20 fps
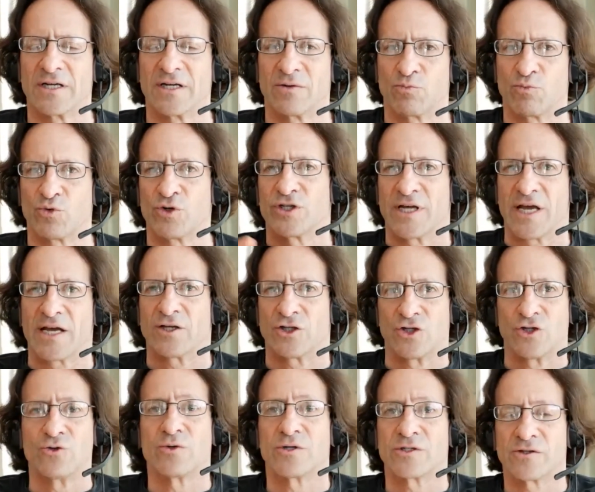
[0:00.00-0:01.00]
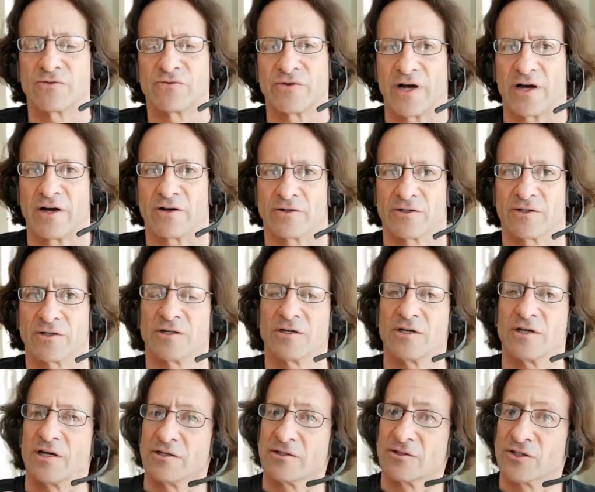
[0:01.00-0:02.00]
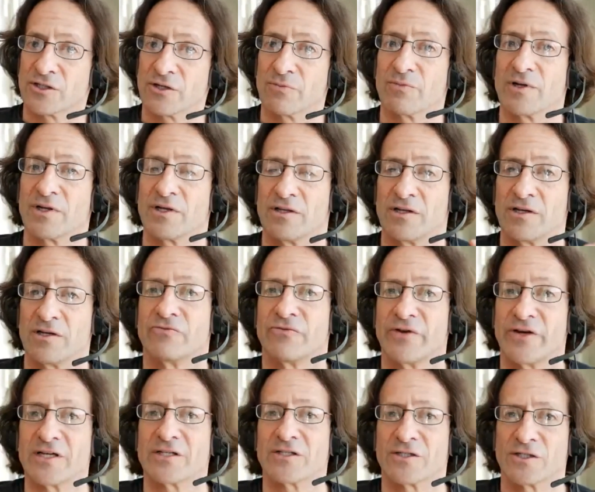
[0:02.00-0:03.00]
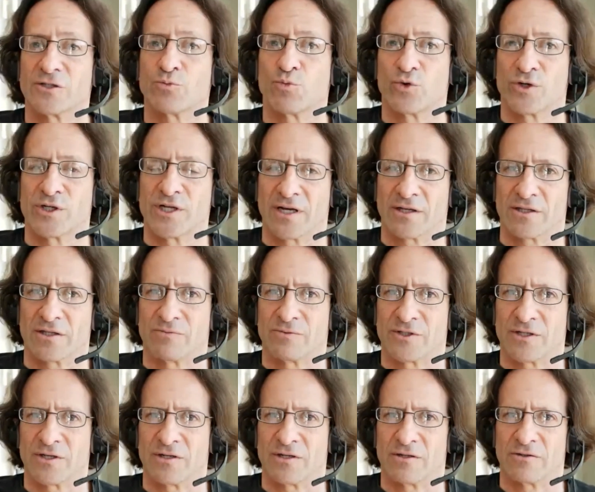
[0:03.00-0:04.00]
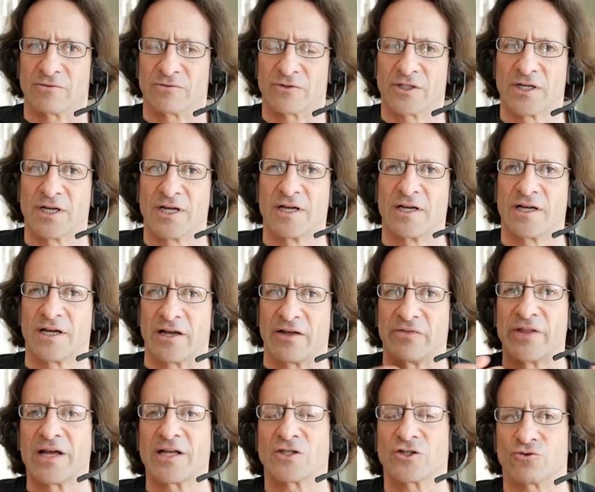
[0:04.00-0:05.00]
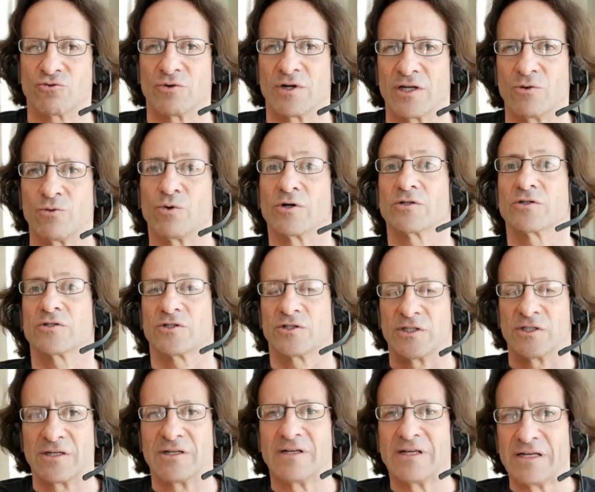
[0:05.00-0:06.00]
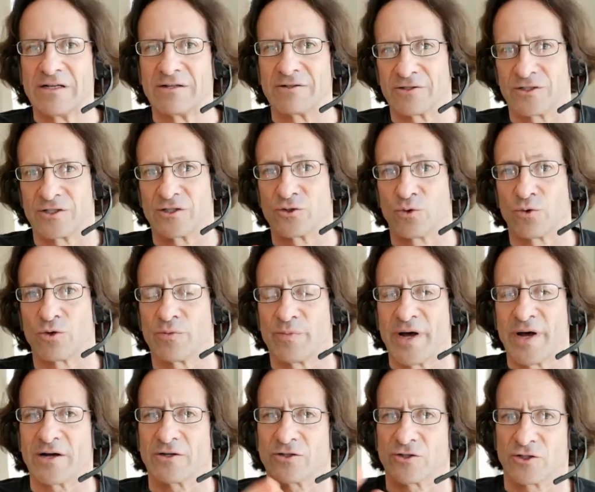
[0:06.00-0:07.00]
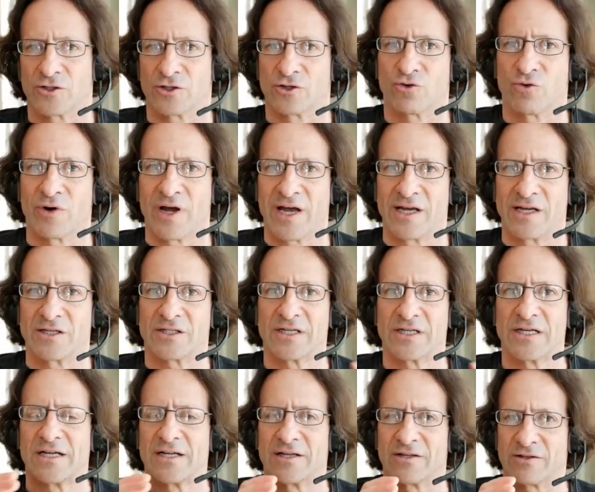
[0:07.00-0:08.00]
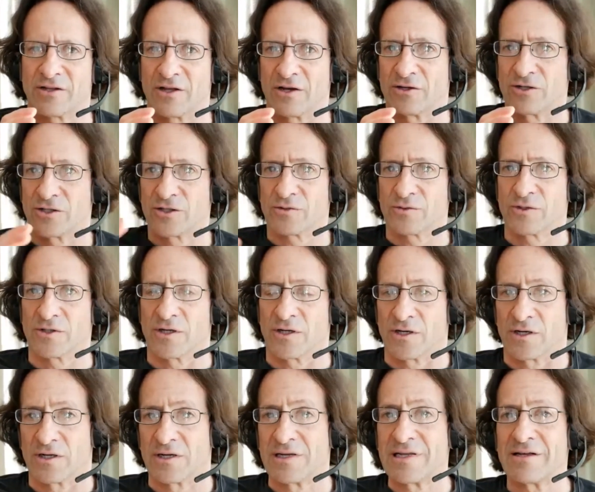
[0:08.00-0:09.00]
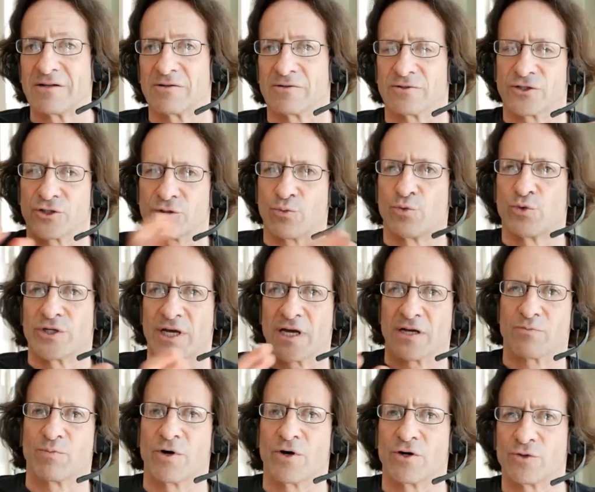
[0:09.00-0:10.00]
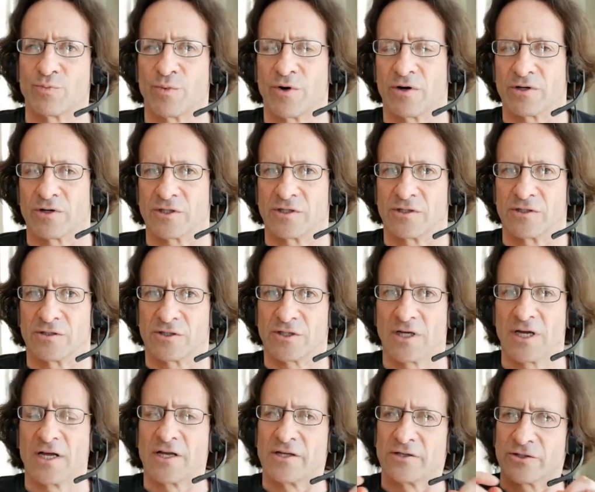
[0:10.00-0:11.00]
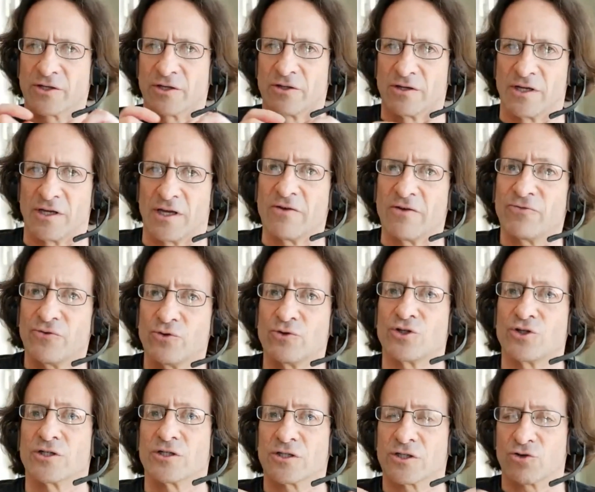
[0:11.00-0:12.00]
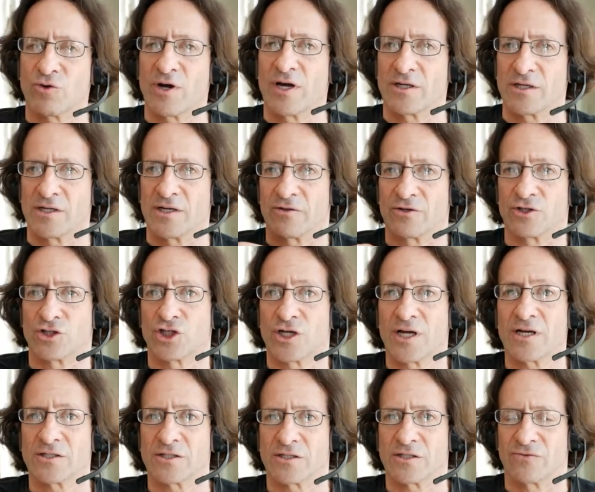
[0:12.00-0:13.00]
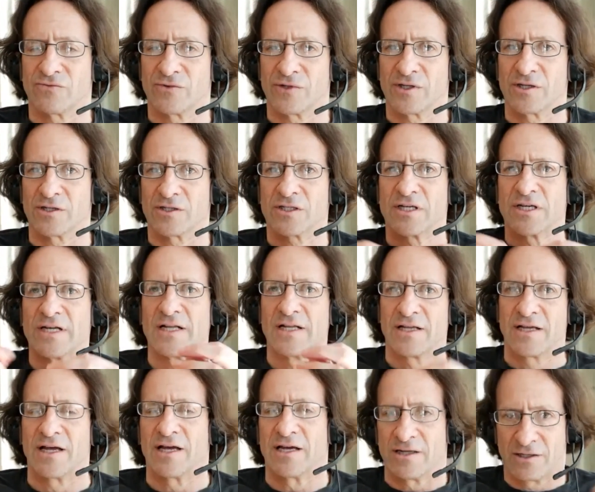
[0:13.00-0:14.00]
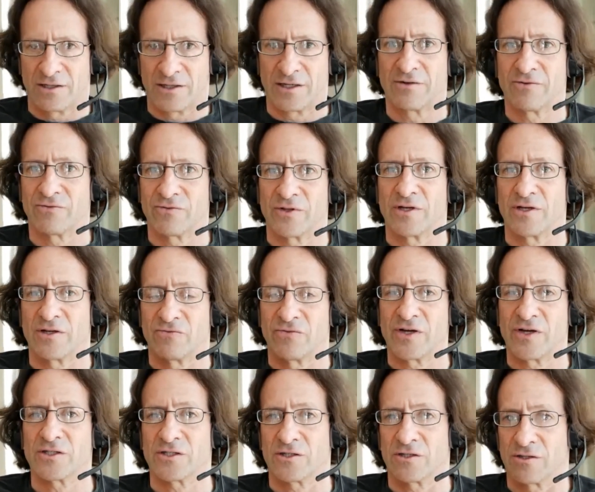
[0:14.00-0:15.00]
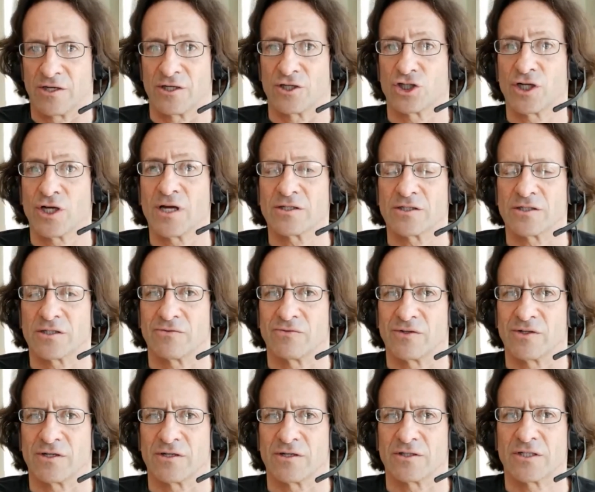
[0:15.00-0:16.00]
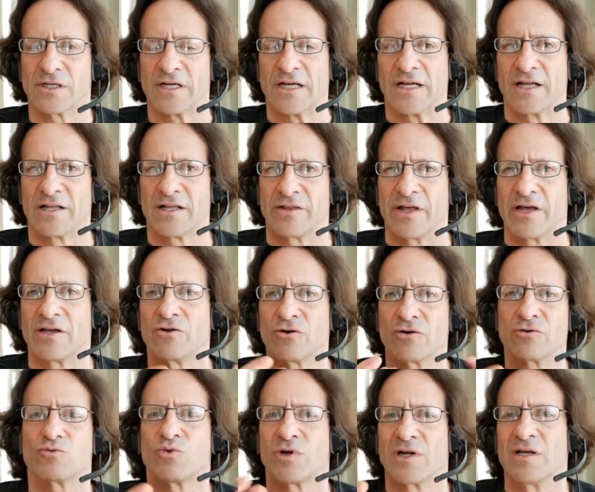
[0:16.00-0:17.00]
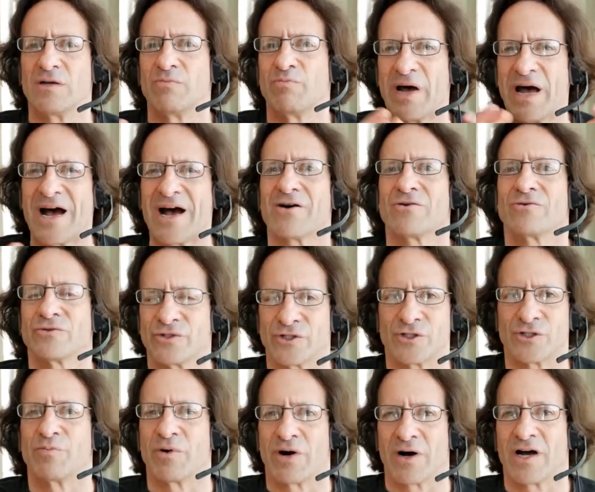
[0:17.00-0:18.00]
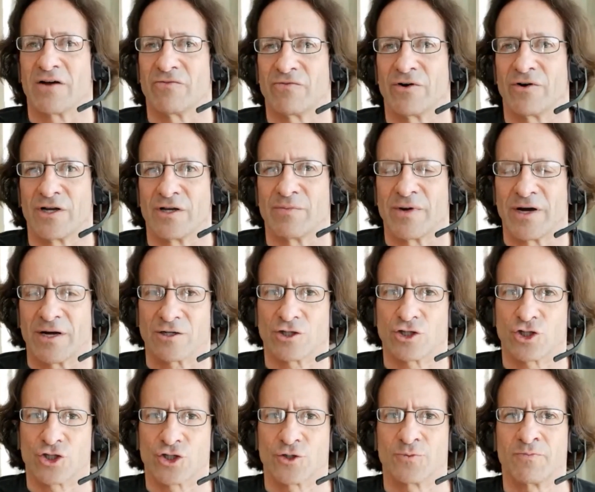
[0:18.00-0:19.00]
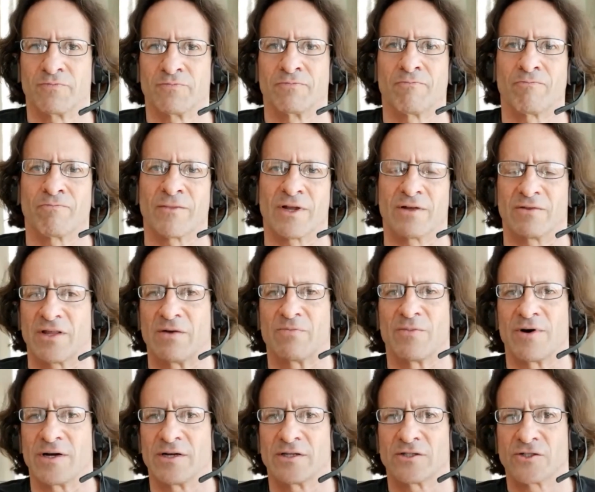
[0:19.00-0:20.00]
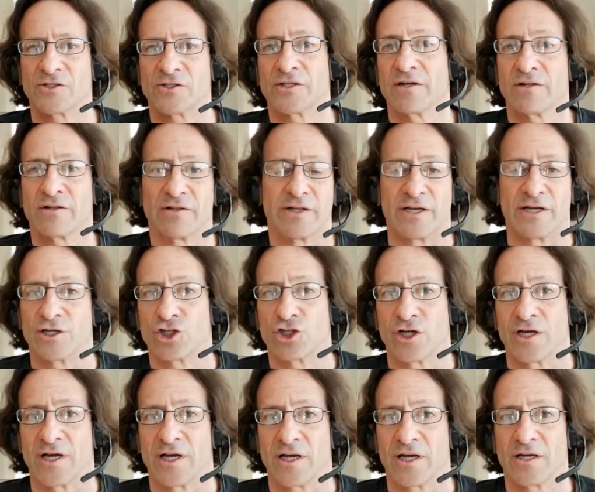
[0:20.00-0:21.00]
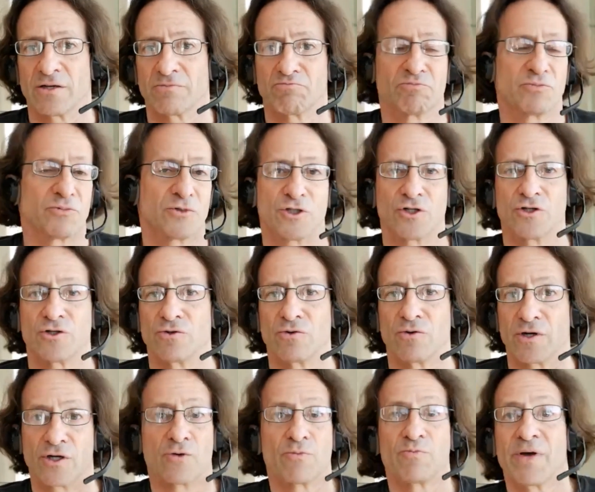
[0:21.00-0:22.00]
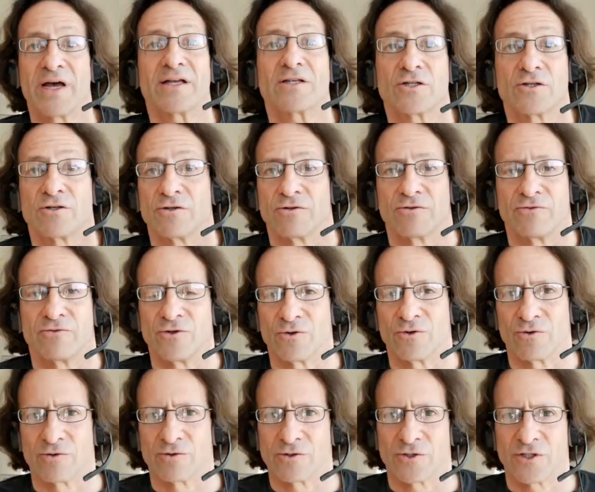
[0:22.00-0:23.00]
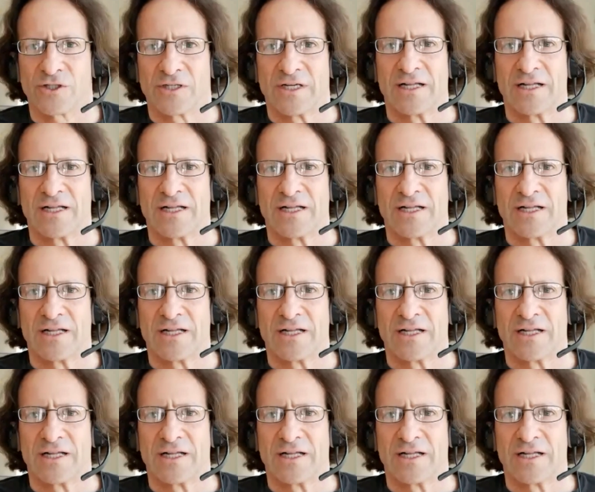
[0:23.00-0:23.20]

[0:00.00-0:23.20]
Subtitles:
protect you as the founder, and similarly investors protect themselves. And that's really what SeedLegals is all about, to create those legals to protect both parties. So that if you just create another share certificate and give the investor their share certificate, they're not really bound by very much. They might sell their share to a competitor of yours.